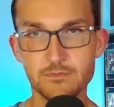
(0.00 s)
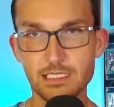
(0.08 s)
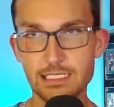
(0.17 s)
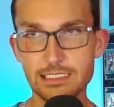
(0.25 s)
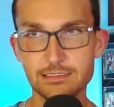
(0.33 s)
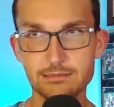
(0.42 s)

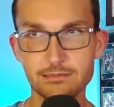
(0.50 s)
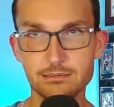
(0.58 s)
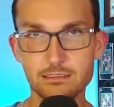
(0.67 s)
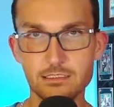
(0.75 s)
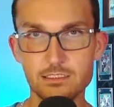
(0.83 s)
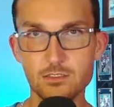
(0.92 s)
like,
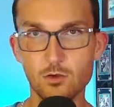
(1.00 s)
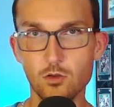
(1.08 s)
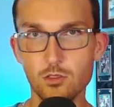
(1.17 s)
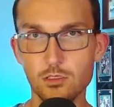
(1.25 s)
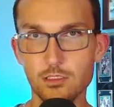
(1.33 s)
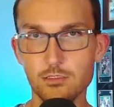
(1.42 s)
the
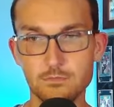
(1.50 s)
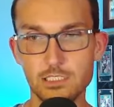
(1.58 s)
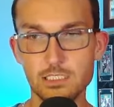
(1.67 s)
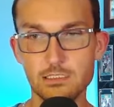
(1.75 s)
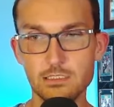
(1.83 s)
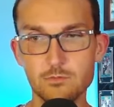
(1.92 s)
soul,
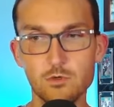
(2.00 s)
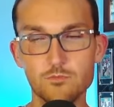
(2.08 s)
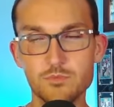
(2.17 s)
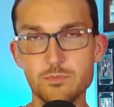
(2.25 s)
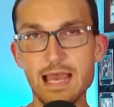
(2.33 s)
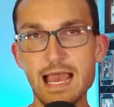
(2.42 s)
he
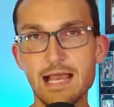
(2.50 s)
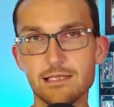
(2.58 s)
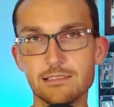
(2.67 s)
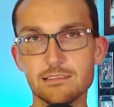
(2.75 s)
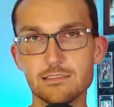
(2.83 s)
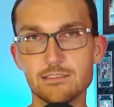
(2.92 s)
won't be
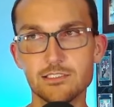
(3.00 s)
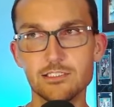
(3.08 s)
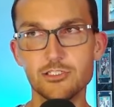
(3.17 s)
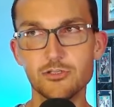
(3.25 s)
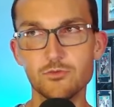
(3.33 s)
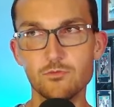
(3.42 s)
back unless they're going
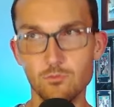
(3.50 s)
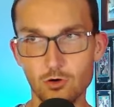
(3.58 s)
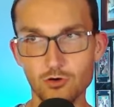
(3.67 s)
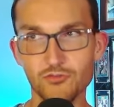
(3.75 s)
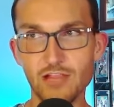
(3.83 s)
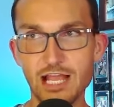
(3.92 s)
to do
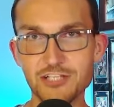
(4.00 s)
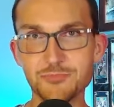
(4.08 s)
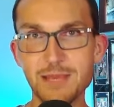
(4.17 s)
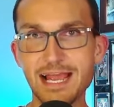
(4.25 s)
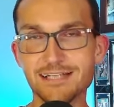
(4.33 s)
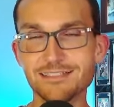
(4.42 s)
more
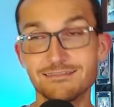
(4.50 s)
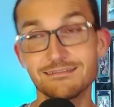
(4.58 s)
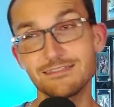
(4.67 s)
flashbacks,